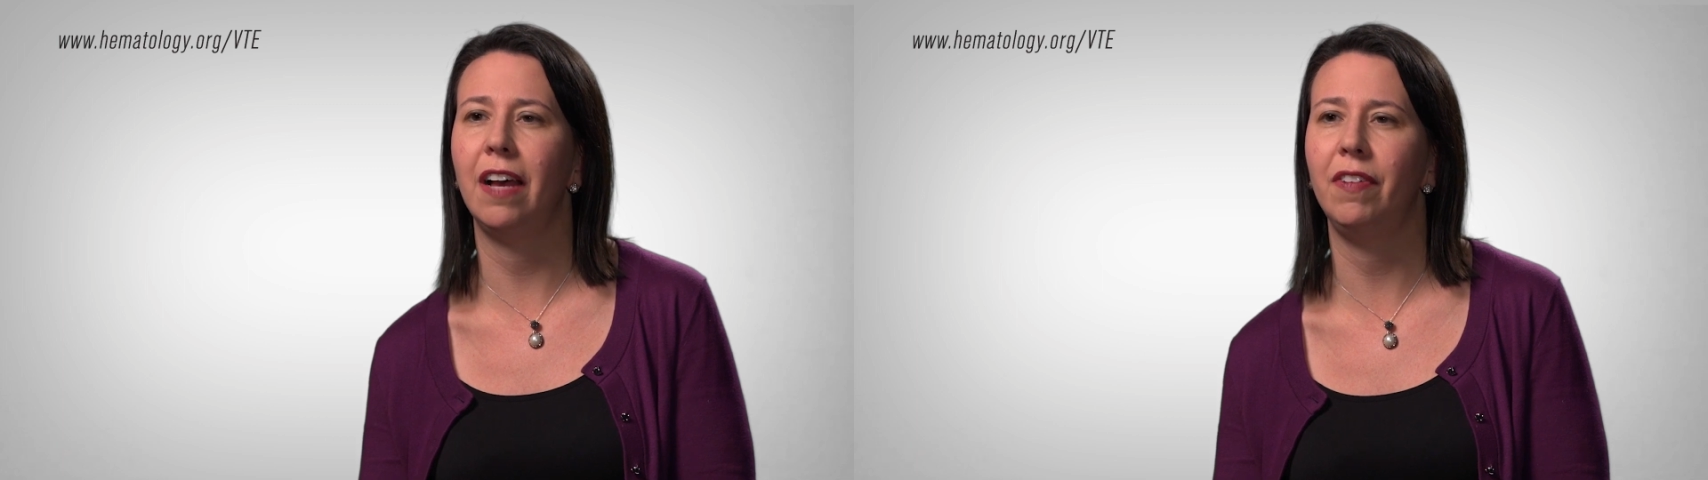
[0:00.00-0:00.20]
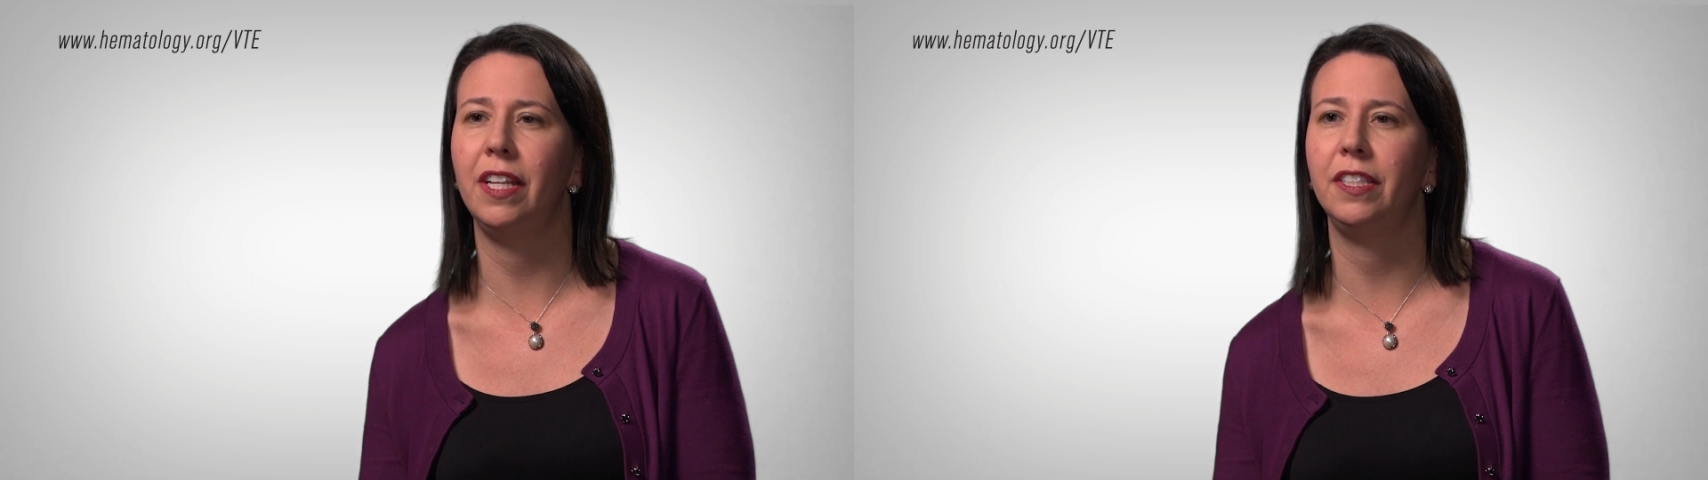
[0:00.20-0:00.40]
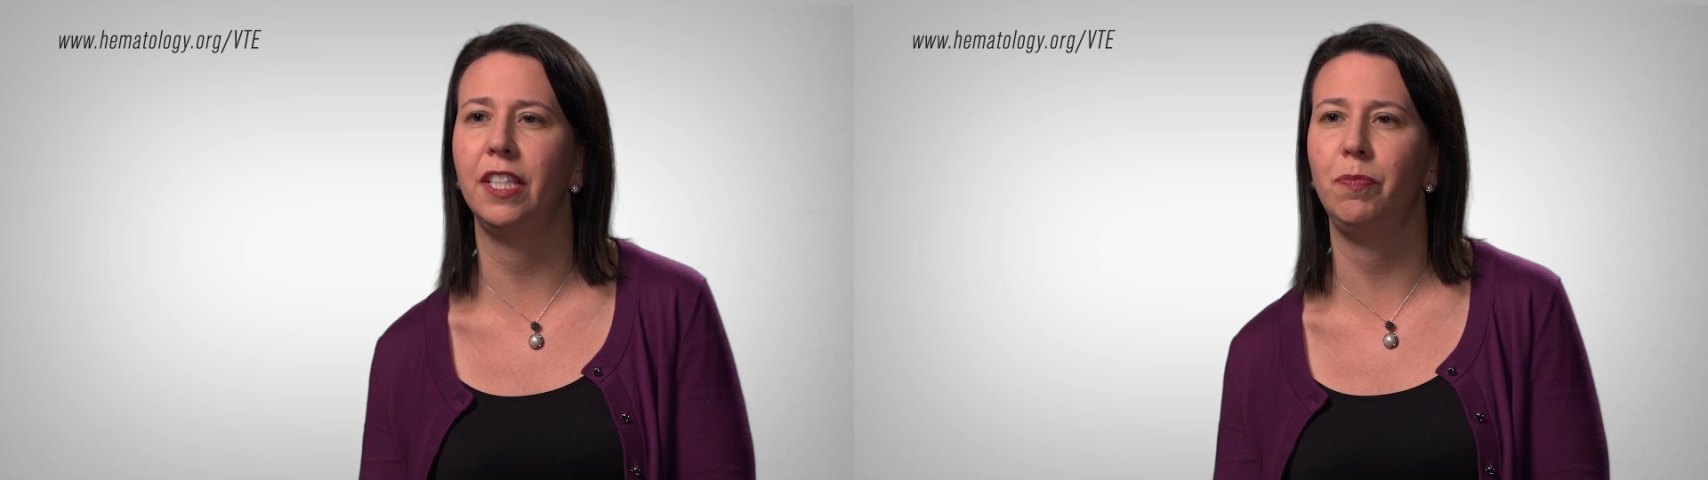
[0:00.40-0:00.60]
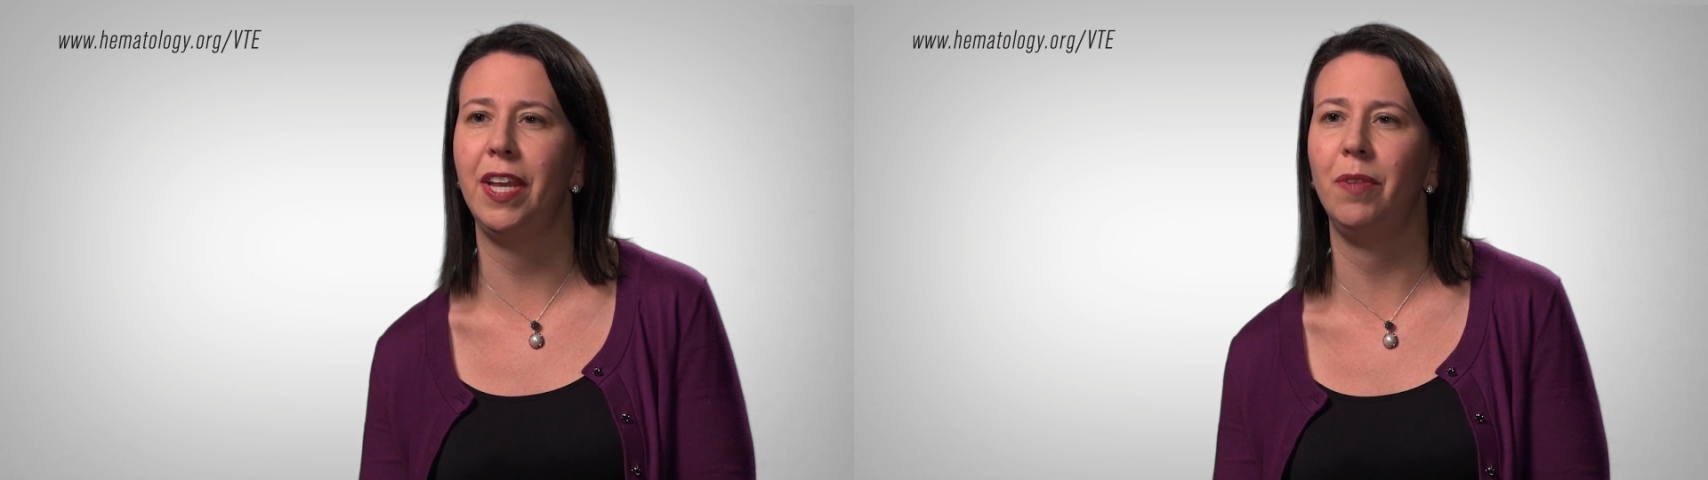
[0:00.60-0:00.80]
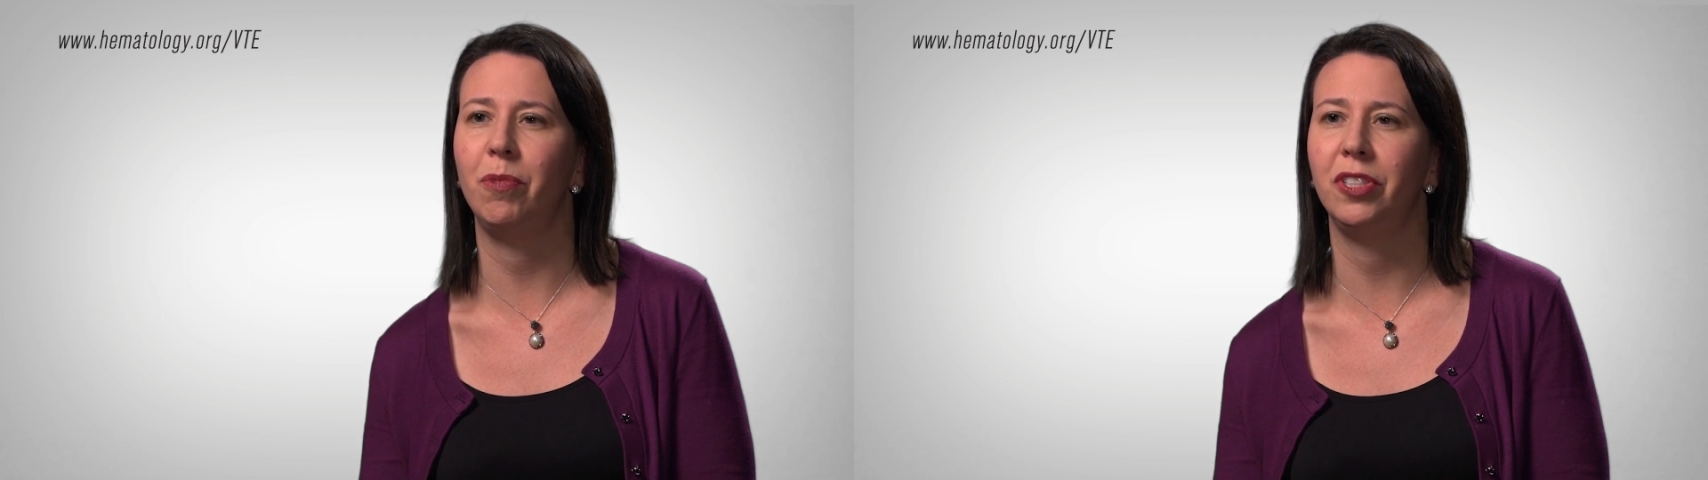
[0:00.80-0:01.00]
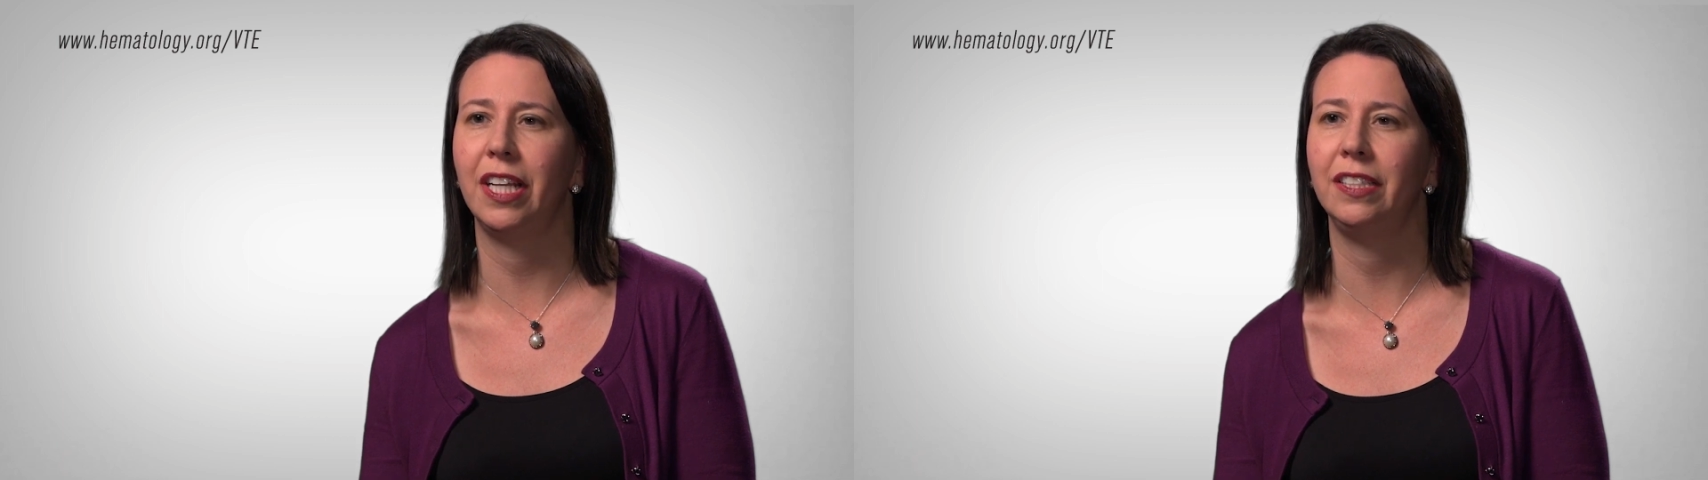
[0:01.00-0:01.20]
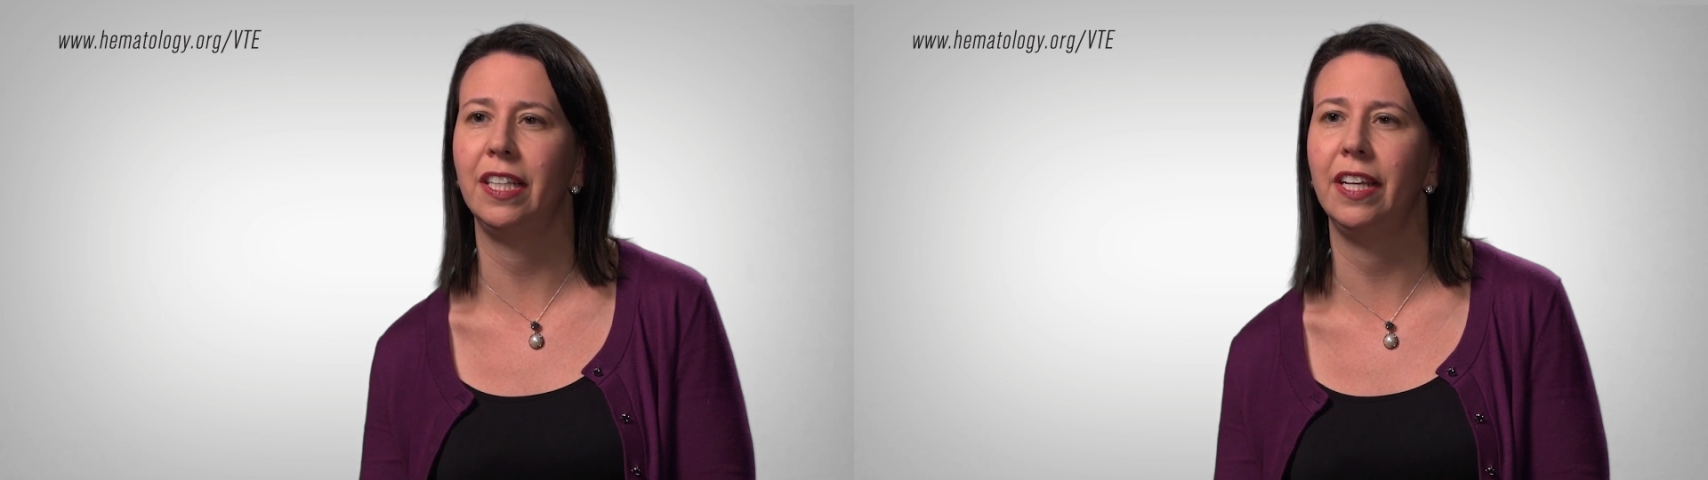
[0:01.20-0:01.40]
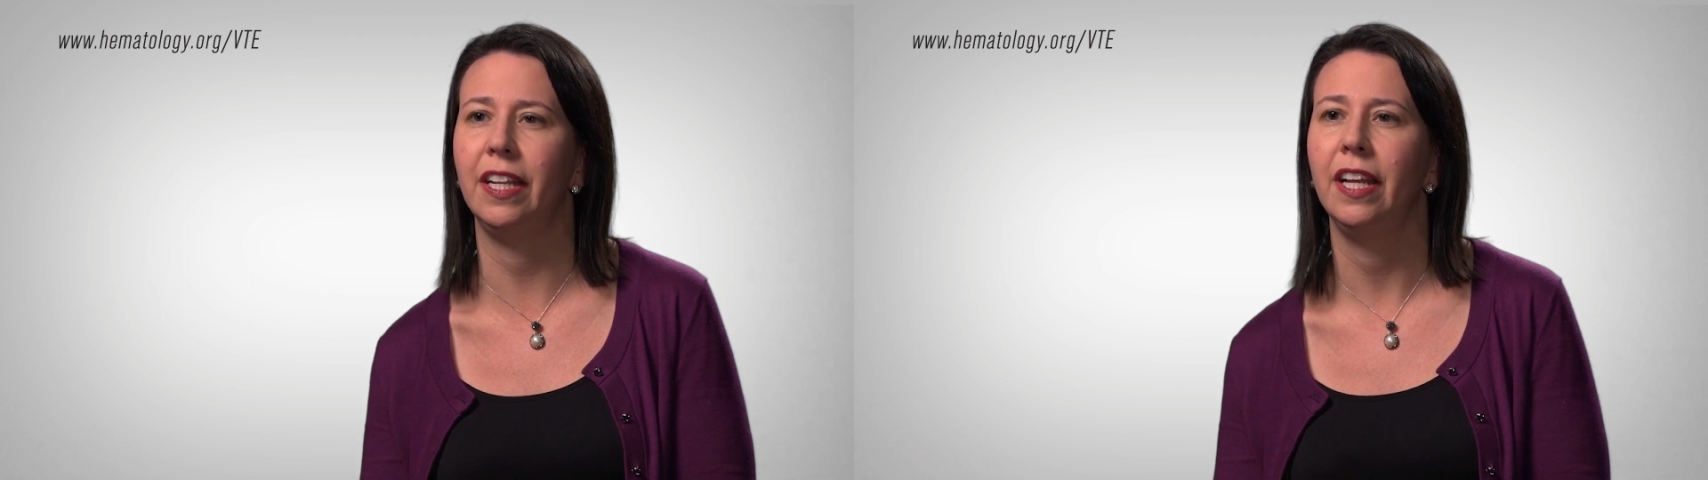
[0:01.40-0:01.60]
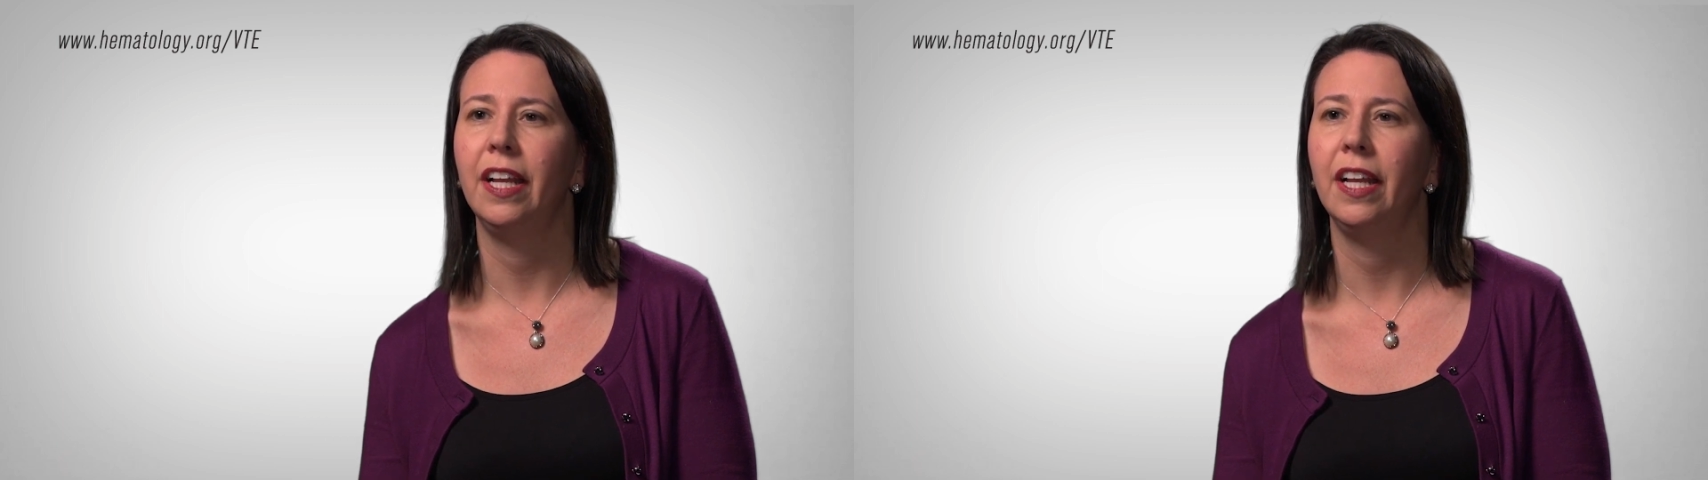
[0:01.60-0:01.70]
evidence is being presented